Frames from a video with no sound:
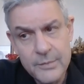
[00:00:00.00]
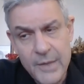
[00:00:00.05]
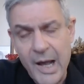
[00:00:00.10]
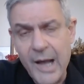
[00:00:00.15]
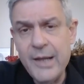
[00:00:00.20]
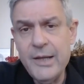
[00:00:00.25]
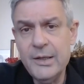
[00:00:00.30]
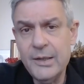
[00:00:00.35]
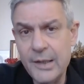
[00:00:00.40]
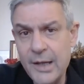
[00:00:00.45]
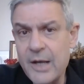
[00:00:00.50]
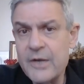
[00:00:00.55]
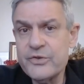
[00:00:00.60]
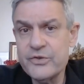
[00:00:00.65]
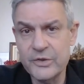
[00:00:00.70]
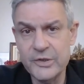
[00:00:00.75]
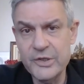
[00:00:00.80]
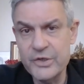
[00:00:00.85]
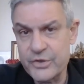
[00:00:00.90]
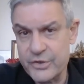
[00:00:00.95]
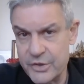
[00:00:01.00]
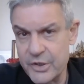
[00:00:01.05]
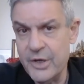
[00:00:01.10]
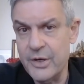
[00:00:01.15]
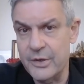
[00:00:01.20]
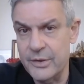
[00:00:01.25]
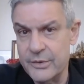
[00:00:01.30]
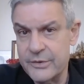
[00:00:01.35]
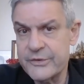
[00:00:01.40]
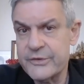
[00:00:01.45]
I largely
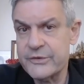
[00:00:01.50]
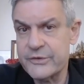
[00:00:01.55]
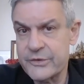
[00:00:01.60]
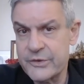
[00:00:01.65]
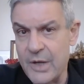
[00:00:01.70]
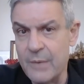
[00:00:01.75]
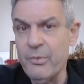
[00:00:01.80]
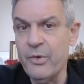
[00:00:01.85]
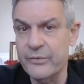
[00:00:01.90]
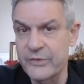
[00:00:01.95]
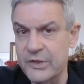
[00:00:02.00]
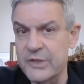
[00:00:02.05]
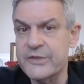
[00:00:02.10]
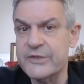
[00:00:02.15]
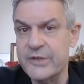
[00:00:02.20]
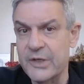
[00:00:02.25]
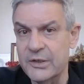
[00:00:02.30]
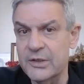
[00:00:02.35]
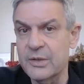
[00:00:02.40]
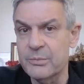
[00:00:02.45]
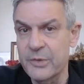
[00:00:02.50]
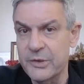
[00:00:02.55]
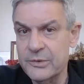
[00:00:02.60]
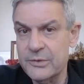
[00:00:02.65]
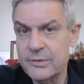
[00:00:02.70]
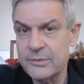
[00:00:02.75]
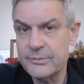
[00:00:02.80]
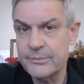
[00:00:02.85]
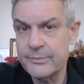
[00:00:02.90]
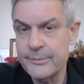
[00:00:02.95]
share some of this sentiment.
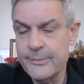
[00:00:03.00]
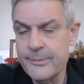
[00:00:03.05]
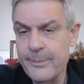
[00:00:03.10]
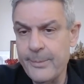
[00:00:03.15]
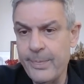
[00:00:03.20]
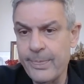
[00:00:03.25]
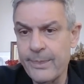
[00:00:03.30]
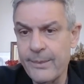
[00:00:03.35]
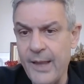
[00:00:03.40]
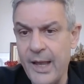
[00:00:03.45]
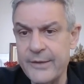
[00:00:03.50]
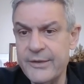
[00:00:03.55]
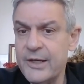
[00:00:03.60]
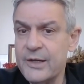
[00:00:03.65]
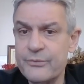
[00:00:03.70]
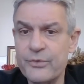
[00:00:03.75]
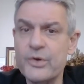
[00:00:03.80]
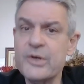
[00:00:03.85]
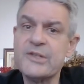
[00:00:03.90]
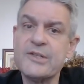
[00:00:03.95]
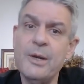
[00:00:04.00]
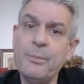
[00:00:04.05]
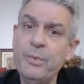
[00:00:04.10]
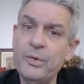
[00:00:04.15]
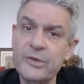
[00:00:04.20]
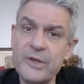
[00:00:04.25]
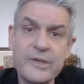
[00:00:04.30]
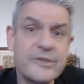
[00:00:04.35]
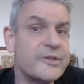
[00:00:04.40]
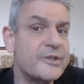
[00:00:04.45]
I think, for
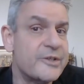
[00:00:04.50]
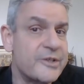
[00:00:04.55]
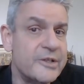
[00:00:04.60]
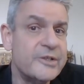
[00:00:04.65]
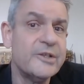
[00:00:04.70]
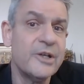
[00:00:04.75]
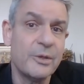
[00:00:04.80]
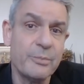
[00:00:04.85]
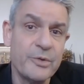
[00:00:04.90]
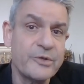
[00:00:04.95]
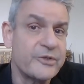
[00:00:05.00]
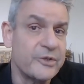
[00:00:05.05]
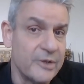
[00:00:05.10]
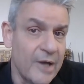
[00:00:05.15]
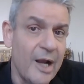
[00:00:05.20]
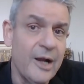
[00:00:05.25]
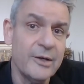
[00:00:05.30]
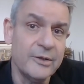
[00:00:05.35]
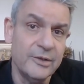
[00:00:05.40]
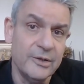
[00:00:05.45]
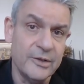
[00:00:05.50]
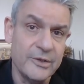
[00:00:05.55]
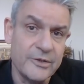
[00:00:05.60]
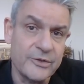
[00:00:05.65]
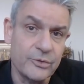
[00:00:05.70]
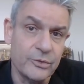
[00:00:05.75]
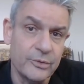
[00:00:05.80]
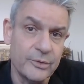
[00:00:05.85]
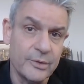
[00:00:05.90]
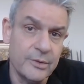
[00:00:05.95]
example, narcissistic personality
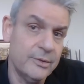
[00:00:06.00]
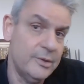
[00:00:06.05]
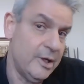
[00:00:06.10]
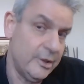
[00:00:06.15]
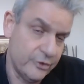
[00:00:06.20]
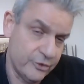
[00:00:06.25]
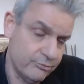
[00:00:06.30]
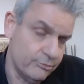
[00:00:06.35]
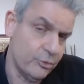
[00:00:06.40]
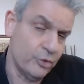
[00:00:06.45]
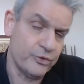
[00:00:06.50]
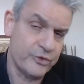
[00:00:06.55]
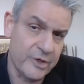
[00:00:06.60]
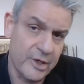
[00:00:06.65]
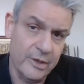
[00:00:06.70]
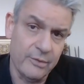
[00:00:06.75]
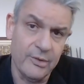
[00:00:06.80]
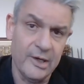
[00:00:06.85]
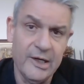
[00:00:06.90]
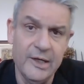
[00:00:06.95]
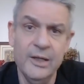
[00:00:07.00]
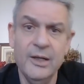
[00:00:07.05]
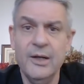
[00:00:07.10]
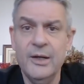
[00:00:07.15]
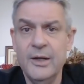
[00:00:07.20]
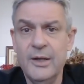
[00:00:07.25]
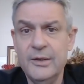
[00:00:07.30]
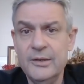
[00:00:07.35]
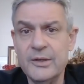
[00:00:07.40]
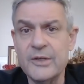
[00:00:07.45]
disorder, and more generally,
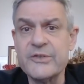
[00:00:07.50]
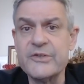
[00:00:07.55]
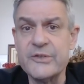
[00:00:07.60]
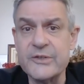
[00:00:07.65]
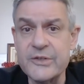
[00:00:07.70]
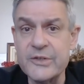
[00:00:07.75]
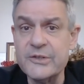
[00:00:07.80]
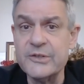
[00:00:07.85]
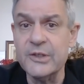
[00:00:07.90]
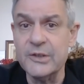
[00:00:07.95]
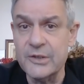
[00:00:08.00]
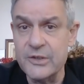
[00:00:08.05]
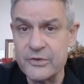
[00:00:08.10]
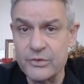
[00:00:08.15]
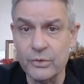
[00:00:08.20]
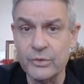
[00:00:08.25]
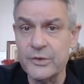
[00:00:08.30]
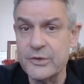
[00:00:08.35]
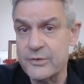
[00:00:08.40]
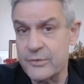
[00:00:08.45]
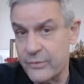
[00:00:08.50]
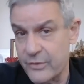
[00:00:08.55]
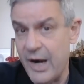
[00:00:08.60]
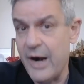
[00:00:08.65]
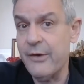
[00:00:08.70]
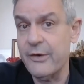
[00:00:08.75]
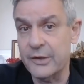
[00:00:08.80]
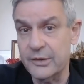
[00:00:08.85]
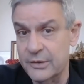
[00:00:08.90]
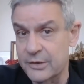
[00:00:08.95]
narcissistic disorders of
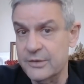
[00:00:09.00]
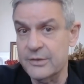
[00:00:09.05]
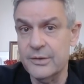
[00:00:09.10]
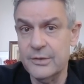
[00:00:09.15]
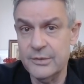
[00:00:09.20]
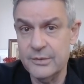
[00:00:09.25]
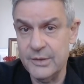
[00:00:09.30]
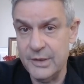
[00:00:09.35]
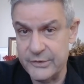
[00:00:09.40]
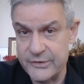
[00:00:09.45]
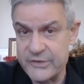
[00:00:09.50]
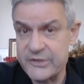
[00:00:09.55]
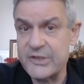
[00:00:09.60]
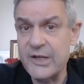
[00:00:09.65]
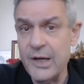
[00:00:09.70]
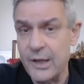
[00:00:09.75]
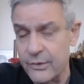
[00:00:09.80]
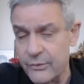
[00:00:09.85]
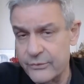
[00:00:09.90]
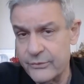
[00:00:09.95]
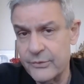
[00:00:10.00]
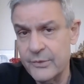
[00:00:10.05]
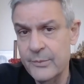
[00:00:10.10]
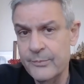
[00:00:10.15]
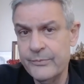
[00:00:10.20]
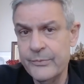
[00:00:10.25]
character and self,